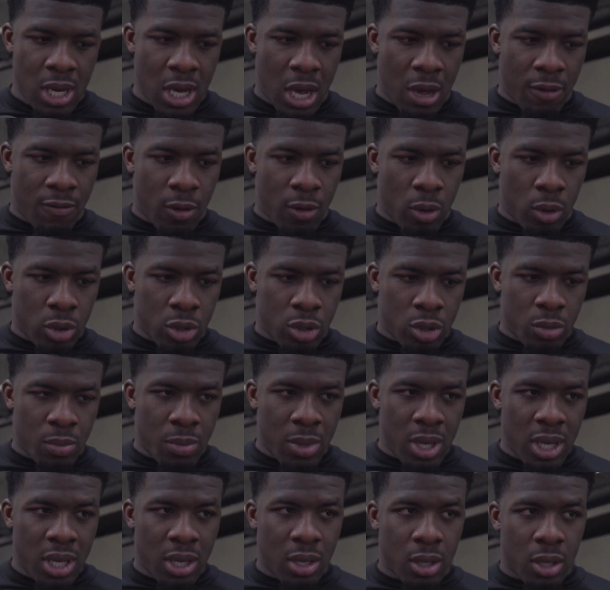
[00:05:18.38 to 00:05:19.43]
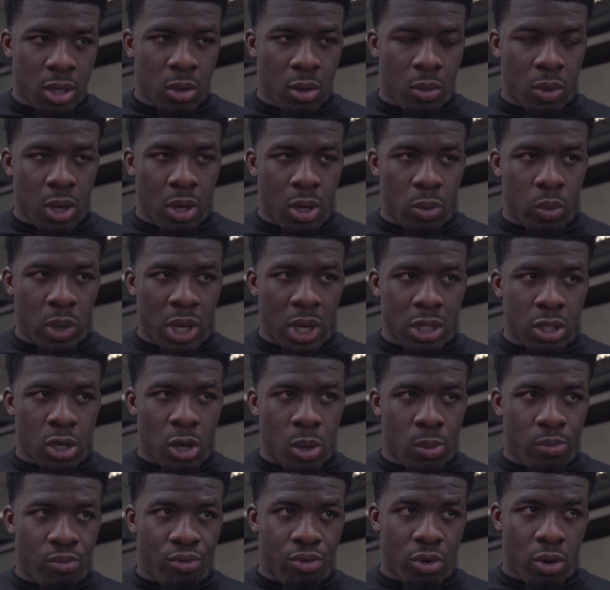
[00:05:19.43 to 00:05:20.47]
I focus on me. You know, when I
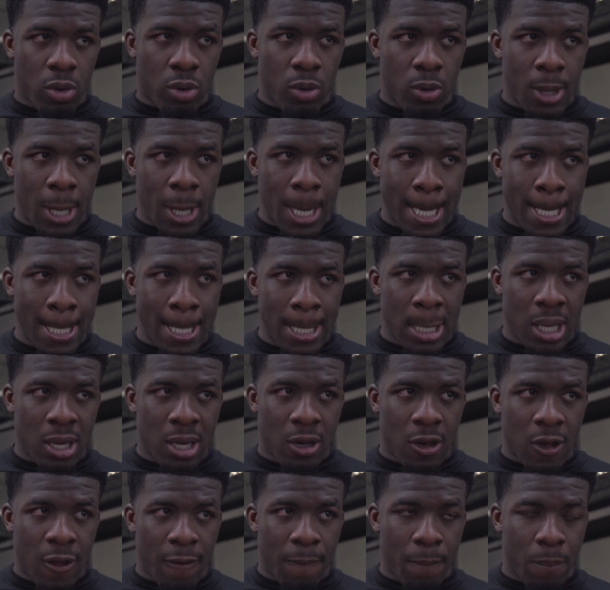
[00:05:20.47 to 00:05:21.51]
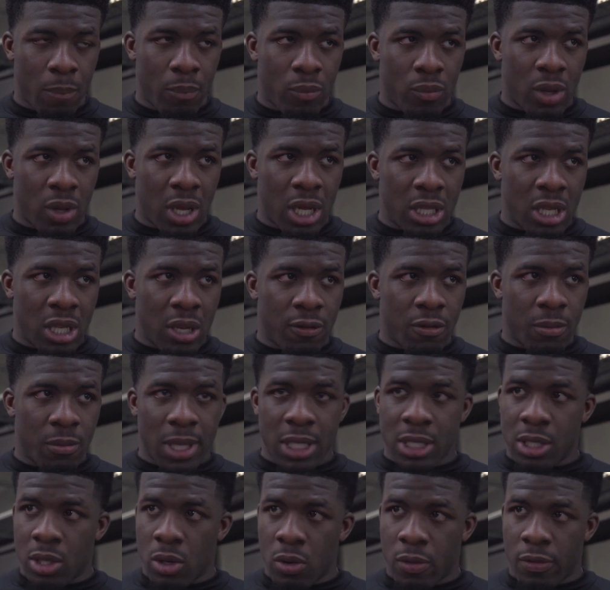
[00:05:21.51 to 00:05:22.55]
turned pro, I did it for
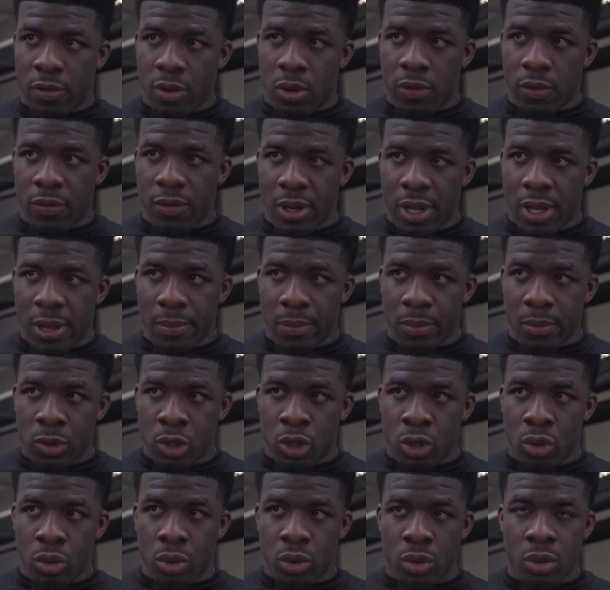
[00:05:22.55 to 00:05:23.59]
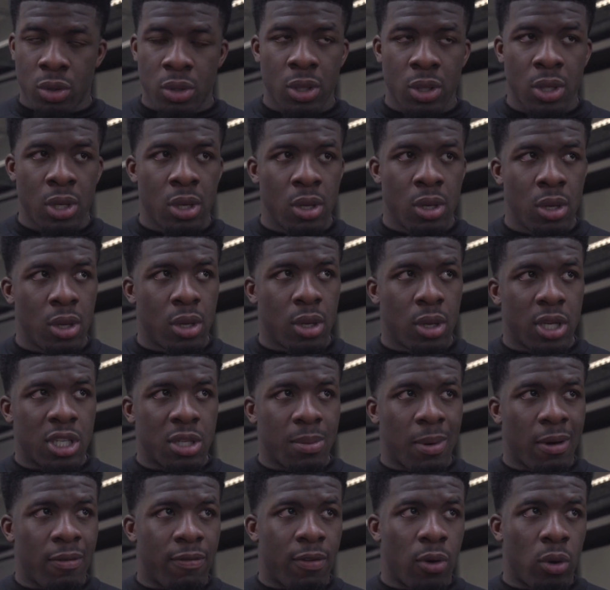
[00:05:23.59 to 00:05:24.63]
myself and not for them. So it's
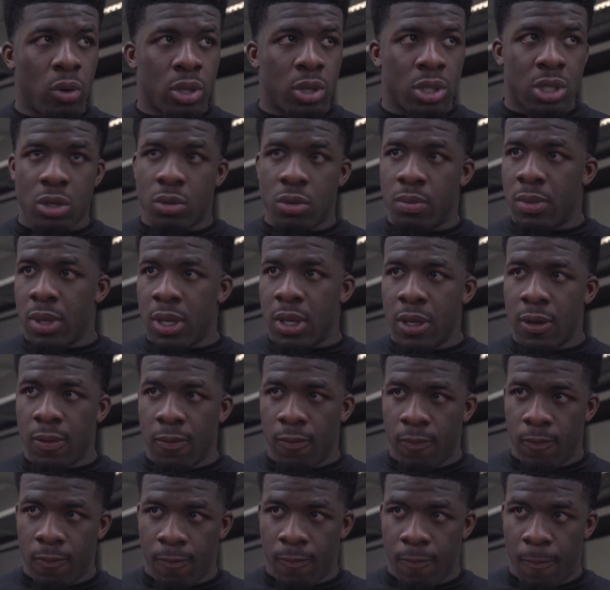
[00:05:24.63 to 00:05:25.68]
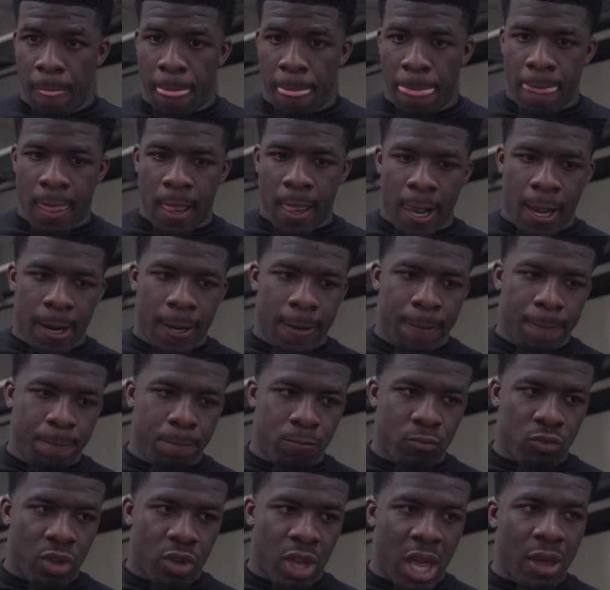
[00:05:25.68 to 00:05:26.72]
about focusing on me,
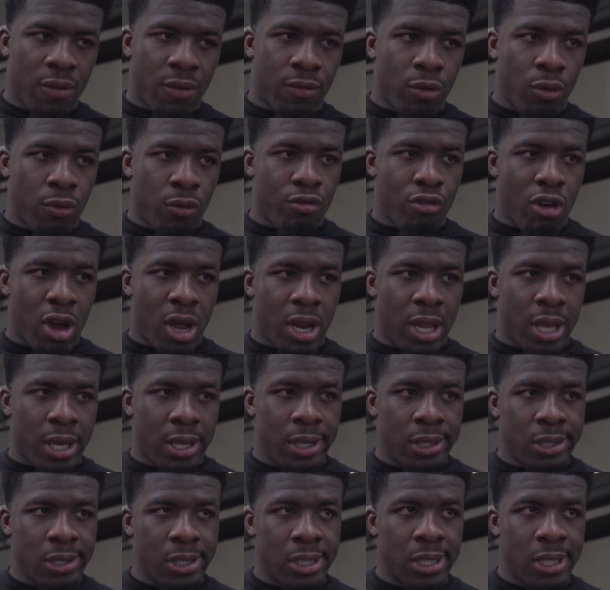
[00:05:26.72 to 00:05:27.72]
getting through Friday,